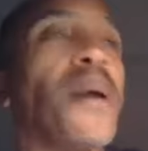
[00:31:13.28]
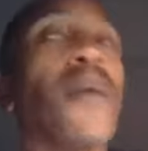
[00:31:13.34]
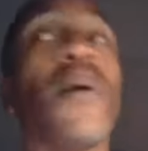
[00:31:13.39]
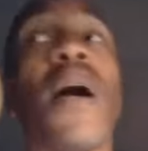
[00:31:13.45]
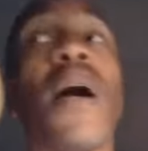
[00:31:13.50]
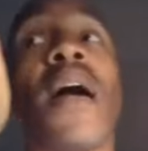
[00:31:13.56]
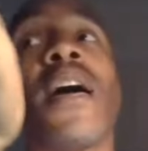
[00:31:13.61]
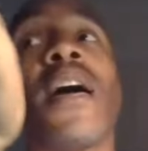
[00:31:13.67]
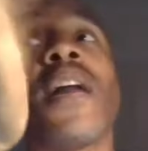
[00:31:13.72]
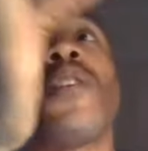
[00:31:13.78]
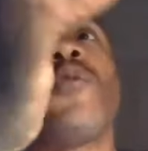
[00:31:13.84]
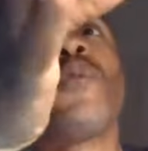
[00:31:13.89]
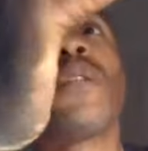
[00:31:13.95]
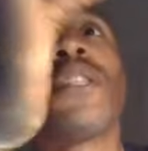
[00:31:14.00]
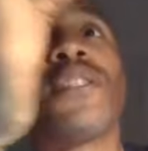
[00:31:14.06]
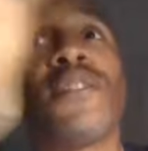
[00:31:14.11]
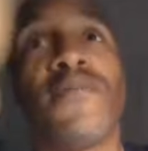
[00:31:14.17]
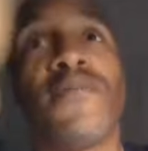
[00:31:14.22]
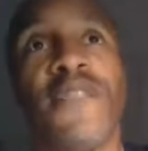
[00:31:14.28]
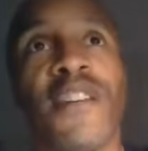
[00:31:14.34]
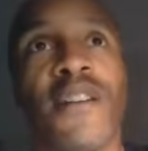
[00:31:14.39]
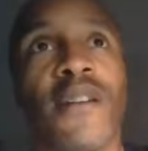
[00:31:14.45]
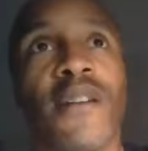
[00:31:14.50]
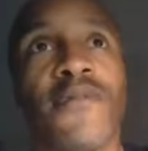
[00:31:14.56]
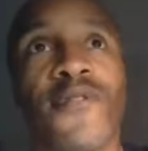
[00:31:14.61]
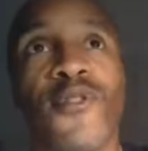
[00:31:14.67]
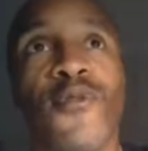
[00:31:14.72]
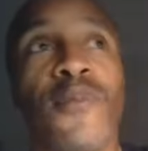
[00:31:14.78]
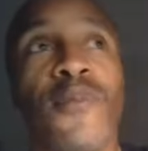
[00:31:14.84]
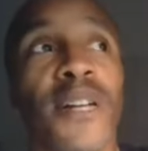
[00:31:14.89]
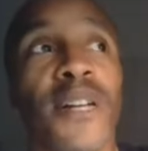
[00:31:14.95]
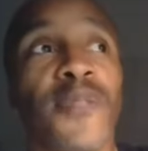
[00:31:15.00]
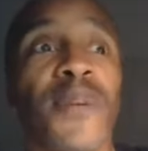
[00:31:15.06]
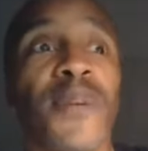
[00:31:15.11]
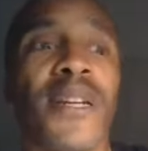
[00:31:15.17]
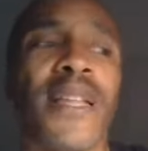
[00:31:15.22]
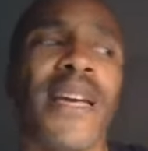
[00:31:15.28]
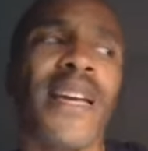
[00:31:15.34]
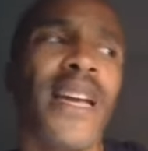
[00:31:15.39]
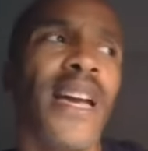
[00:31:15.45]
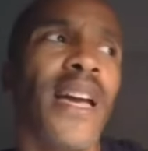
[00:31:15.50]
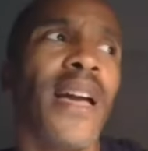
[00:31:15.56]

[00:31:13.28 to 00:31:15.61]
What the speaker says: I don't want to veer off too much, but like